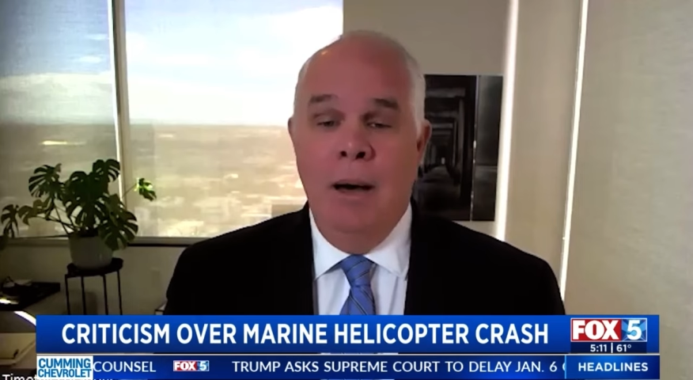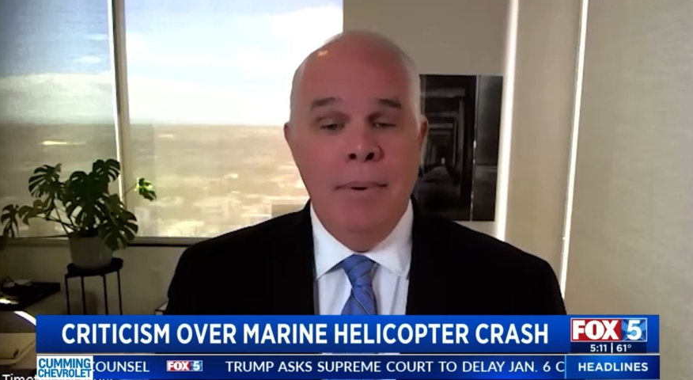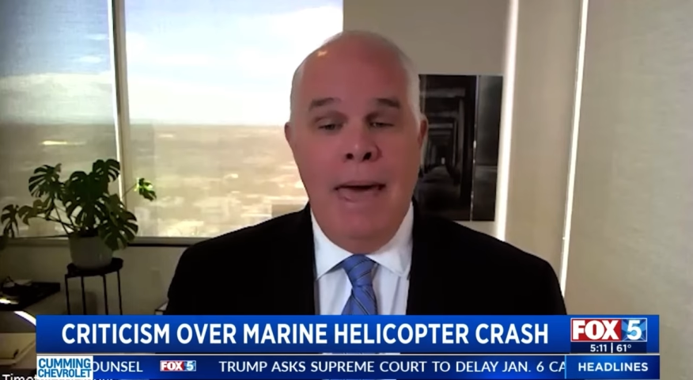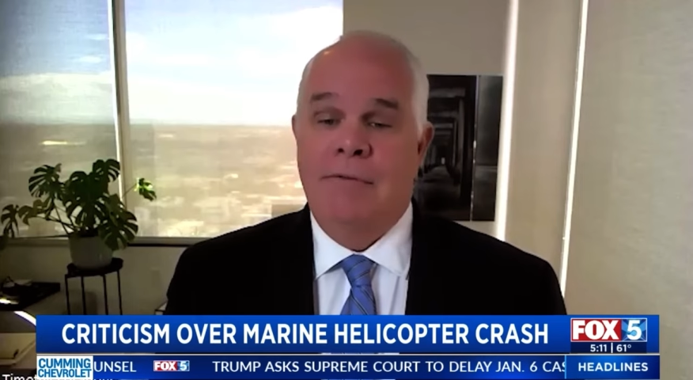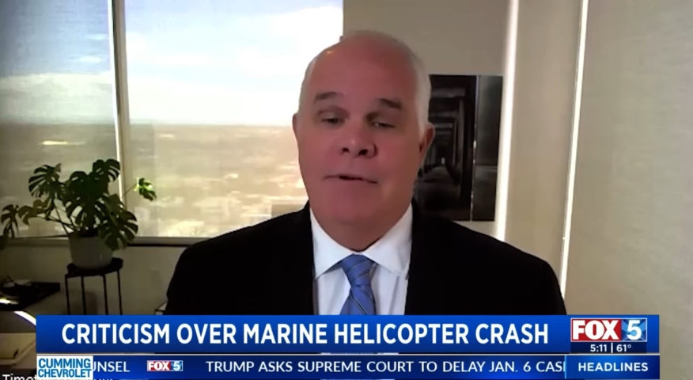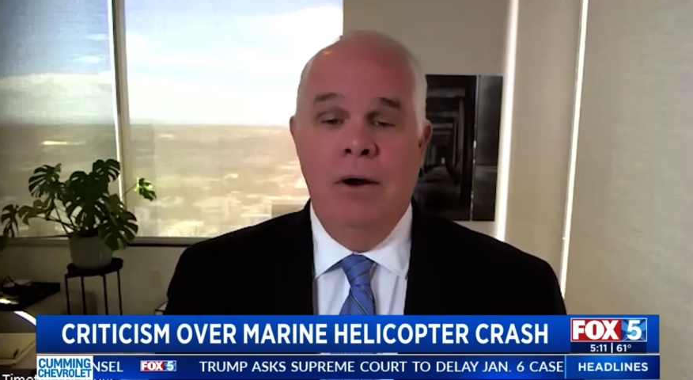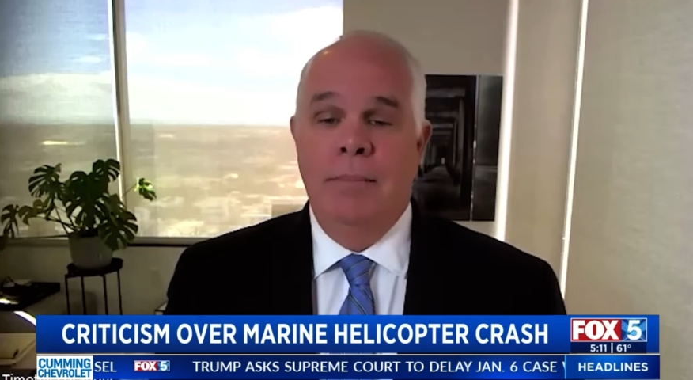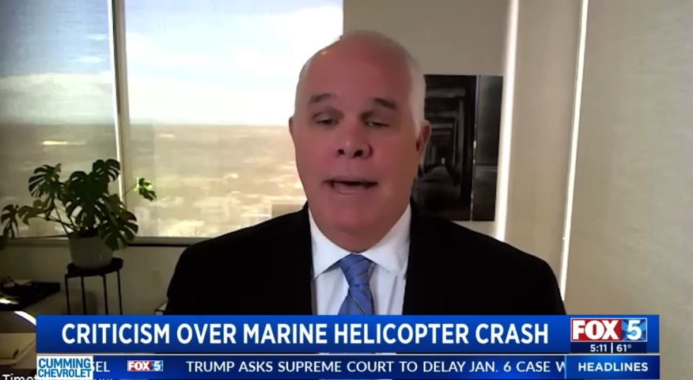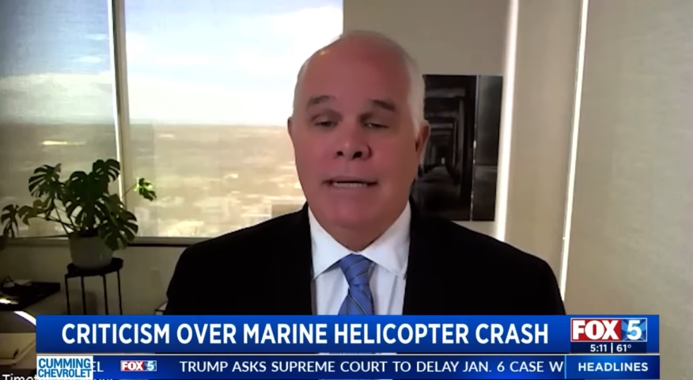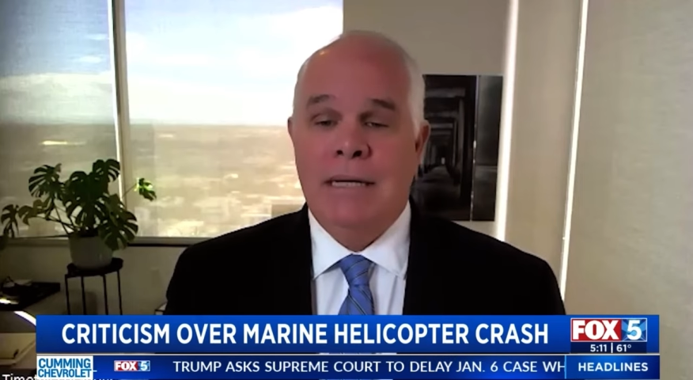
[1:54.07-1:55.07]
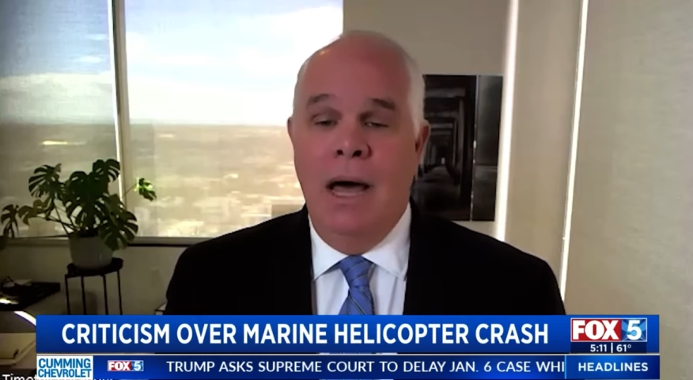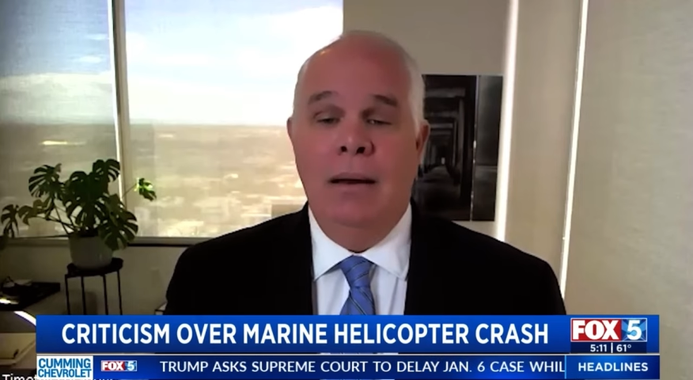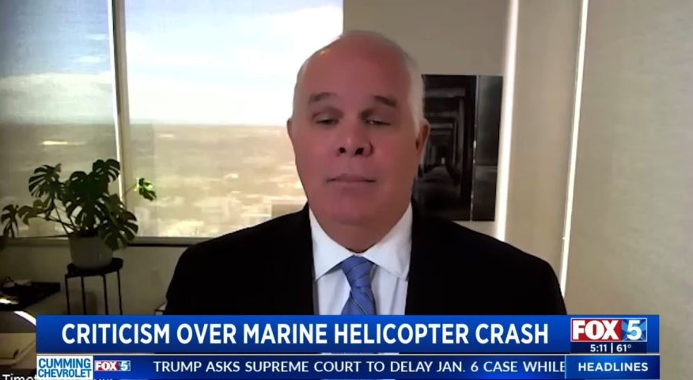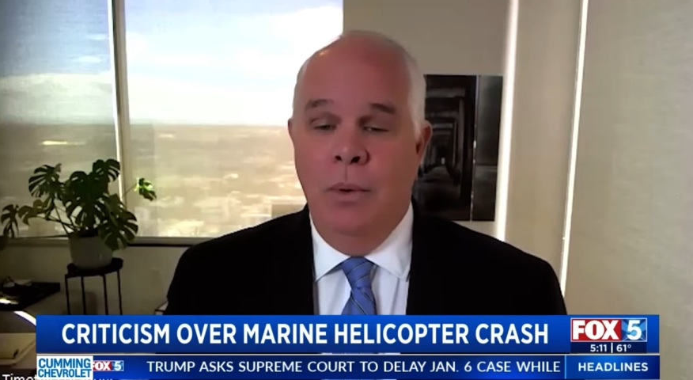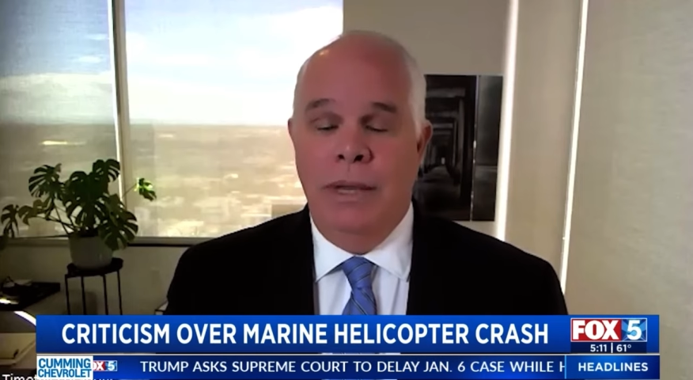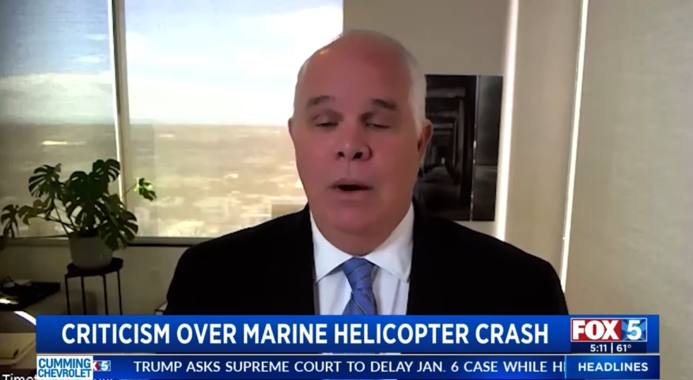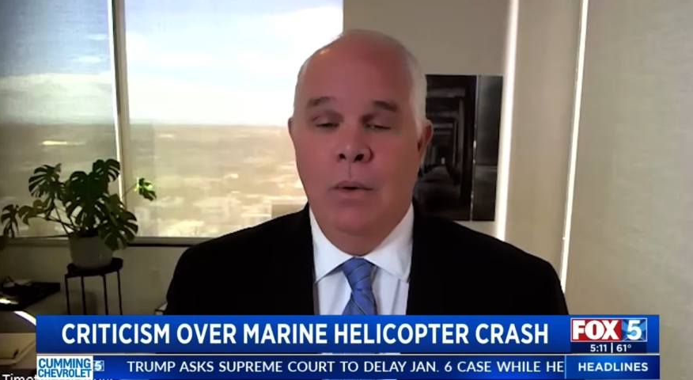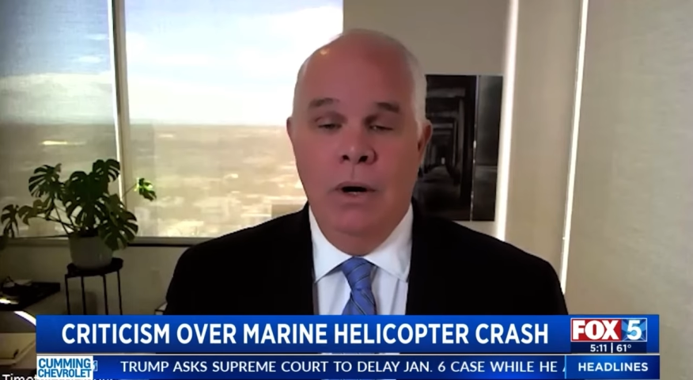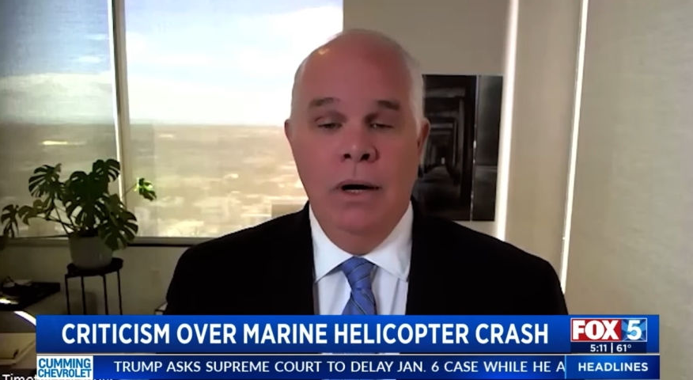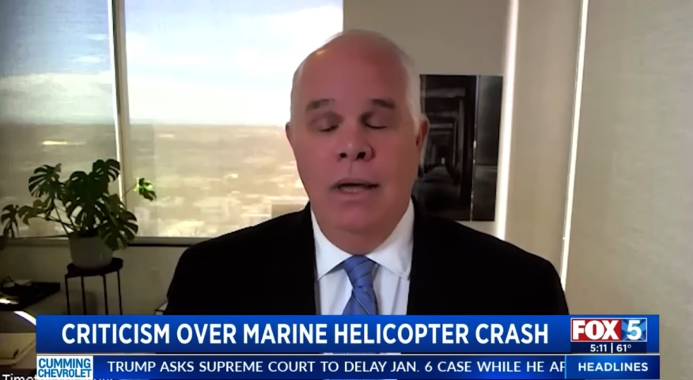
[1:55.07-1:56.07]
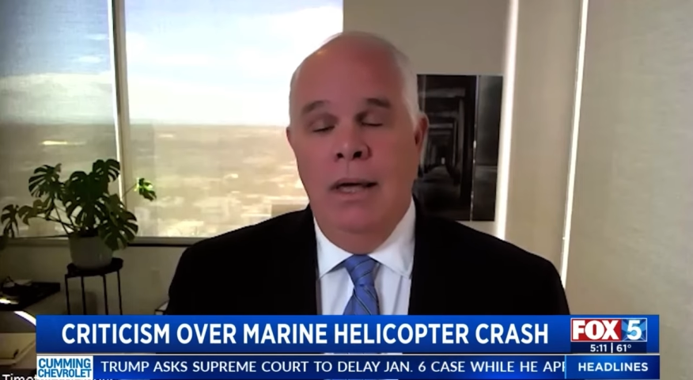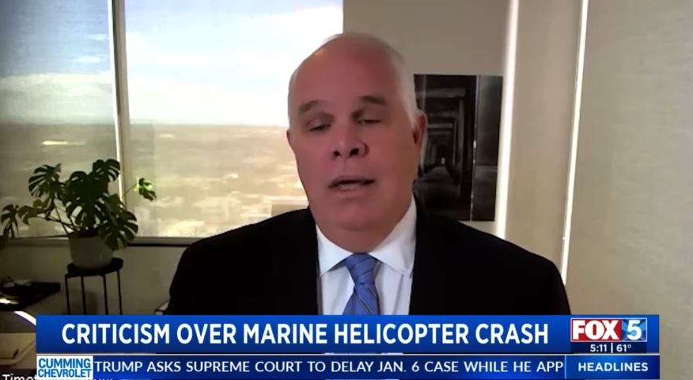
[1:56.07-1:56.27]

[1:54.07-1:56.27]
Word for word: up at a very bad time when they were